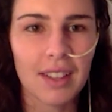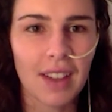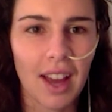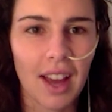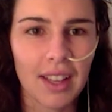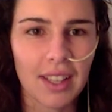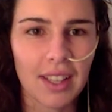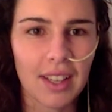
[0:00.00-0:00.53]

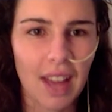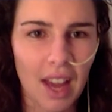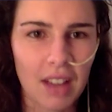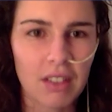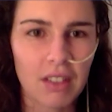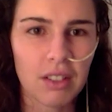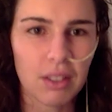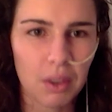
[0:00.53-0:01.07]
I can
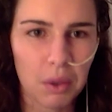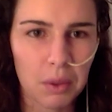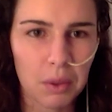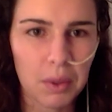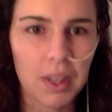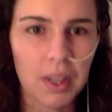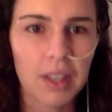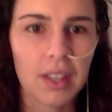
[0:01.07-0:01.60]
actually go to
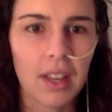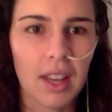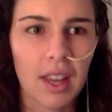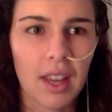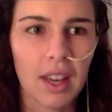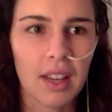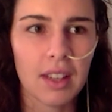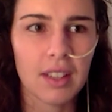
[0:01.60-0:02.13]
work,
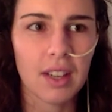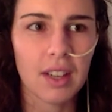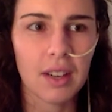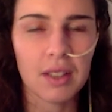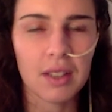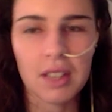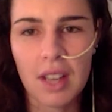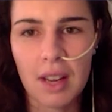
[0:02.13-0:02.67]
and
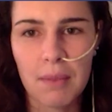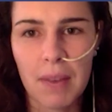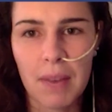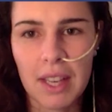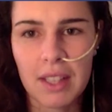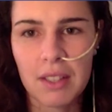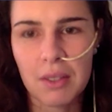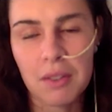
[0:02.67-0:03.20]
today my
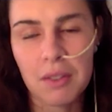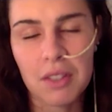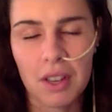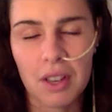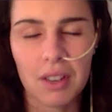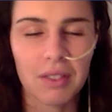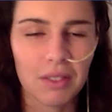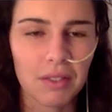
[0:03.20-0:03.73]
students
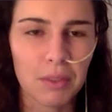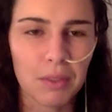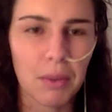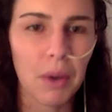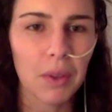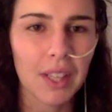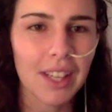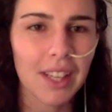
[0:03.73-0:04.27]
are
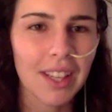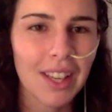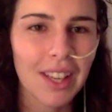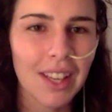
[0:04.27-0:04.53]
remotely,